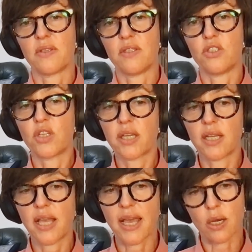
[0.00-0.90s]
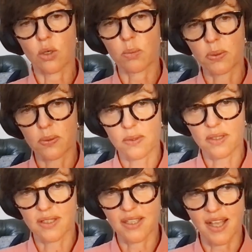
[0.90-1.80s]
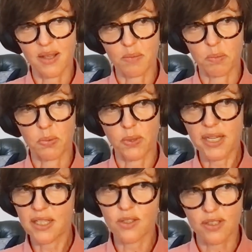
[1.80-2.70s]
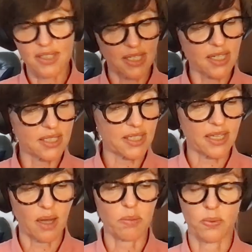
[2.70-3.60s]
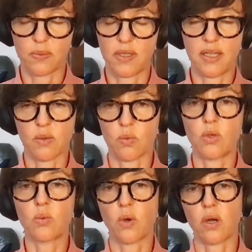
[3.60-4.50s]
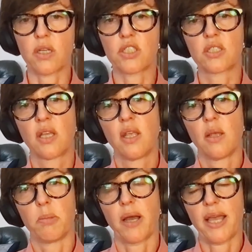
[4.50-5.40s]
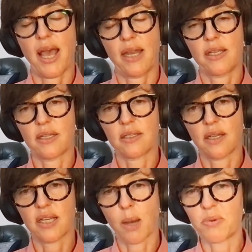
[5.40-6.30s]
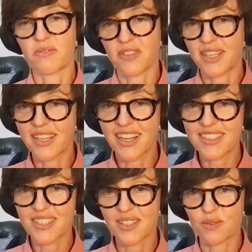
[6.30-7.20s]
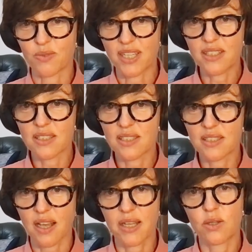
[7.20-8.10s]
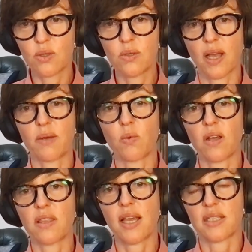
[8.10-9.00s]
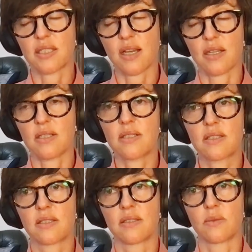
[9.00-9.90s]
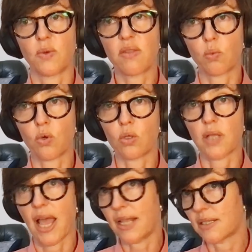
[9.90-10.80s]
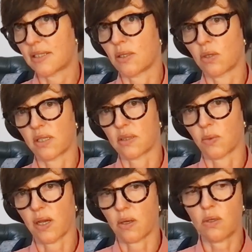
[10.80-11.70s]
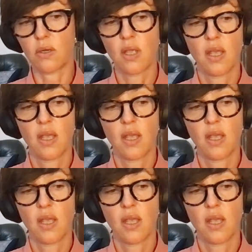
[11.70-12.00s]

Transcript: You can help bring your acidity up in a wool wash by adding a cup of vinegar to the rinse cycle. And what that does with wool and silk as well